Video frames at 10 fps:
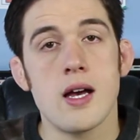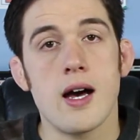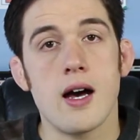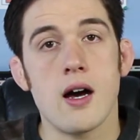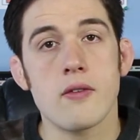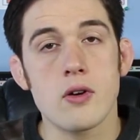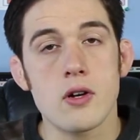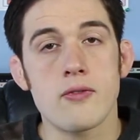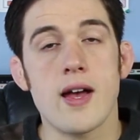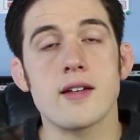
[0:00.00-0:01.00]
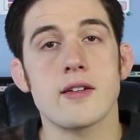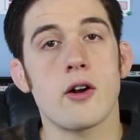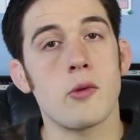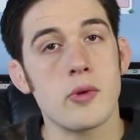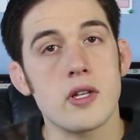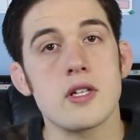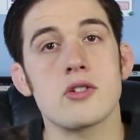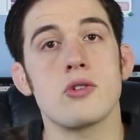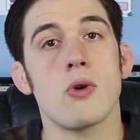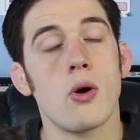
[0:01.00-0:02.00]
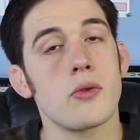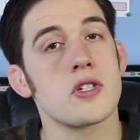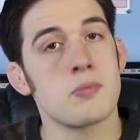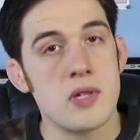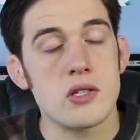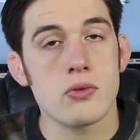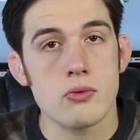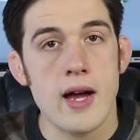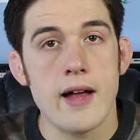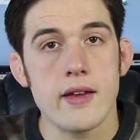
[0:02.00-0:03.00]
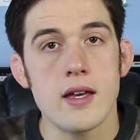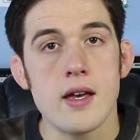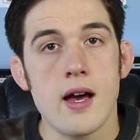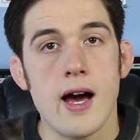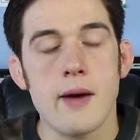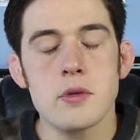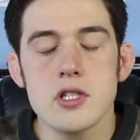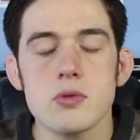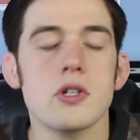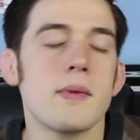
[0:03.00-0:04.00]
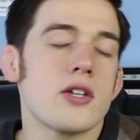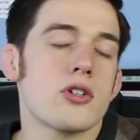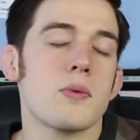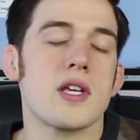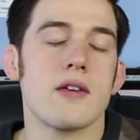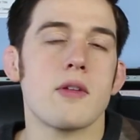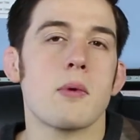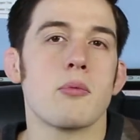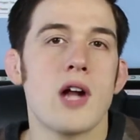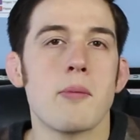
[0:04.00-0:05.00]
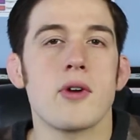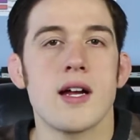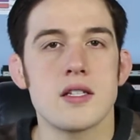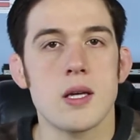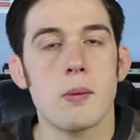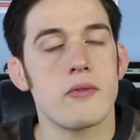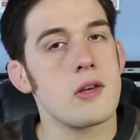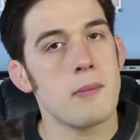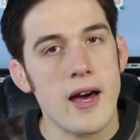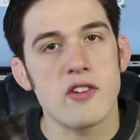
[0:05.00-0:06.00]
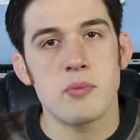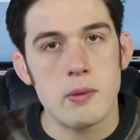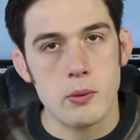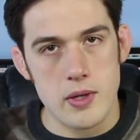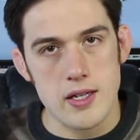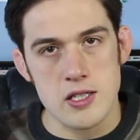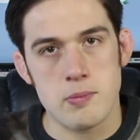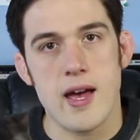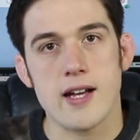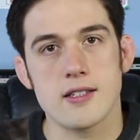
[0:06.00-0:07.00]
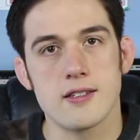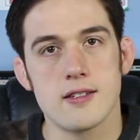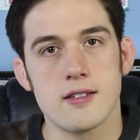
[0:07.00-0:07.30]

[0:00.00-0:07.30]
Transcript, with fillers: uh, of our event and our ability to hold this peaceful rally. Uh, and we just want to make sure we give them a proper heads up of the amount of people we expect.